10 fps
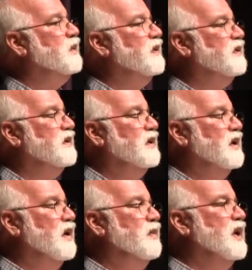with
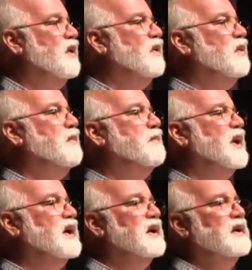a big old
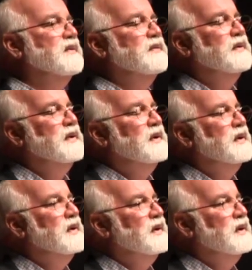bucket of
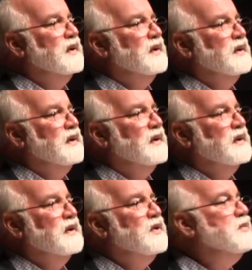
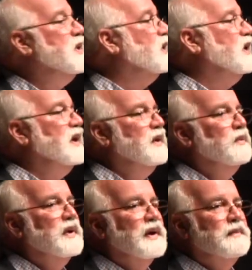uh, humility
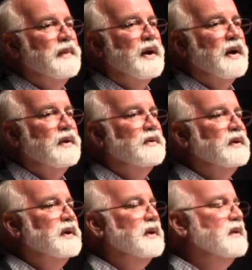when I'm
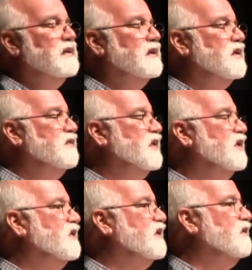utterly
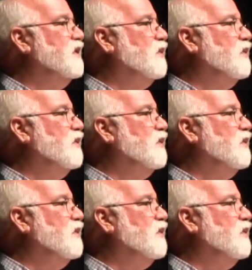convinced of the